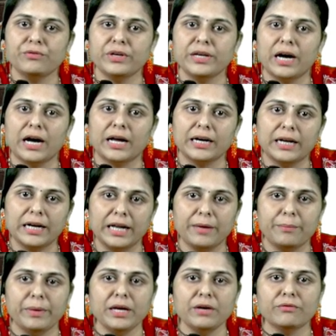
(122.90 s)
we are
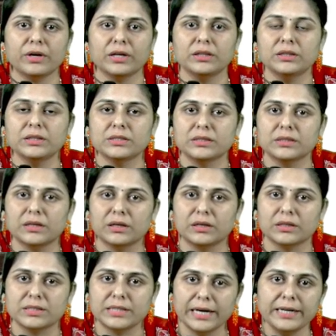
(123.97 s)
claiming
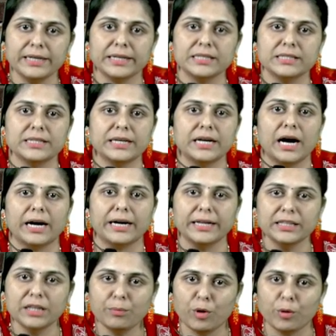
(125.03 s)
one sentence
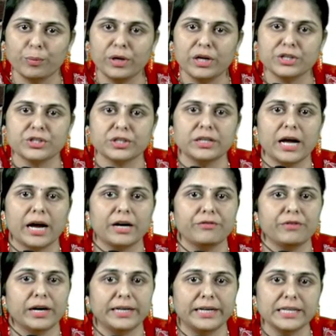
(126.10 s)
regarding the population and
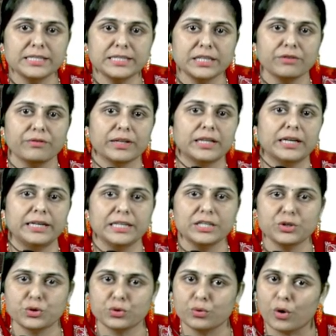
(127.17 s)
we are testing whether it
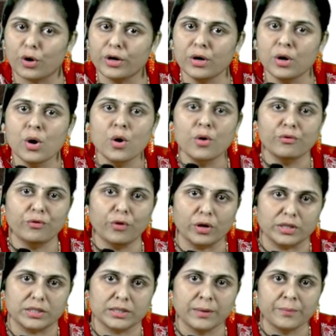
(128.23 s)
is true or
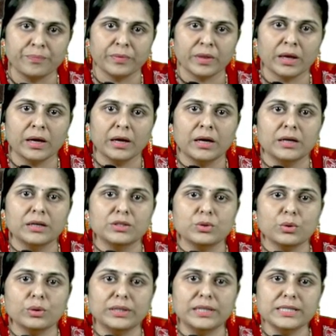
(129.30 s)
false.
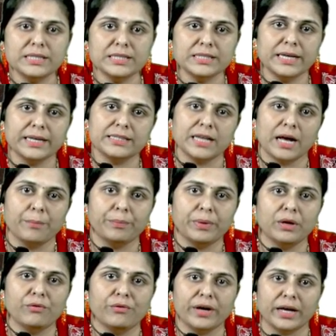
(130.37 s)
So this is the
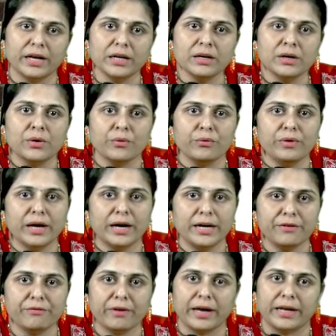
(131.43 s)
example where we are
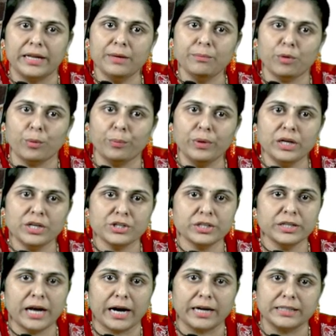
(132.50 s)
defining
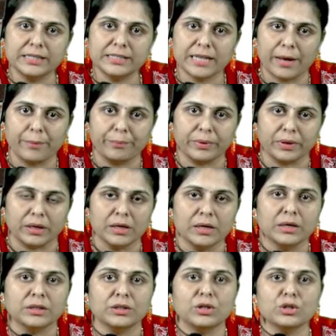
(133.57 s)
population and the sample.
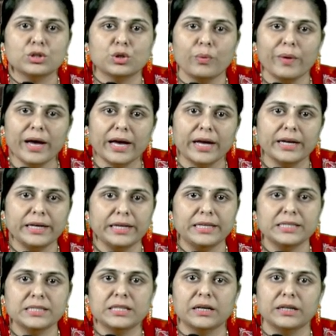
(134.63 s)
The square
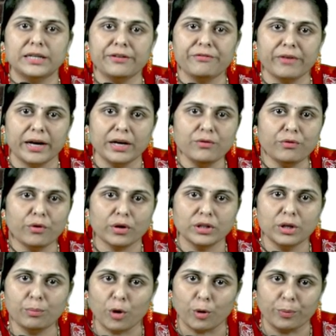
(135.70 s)
is defined for
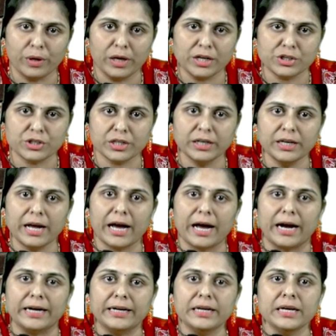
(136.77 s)
the population
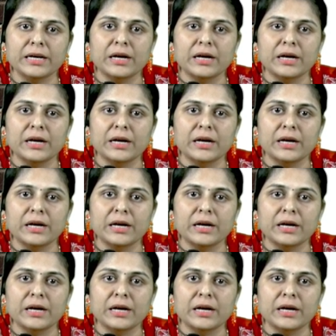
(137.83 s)
and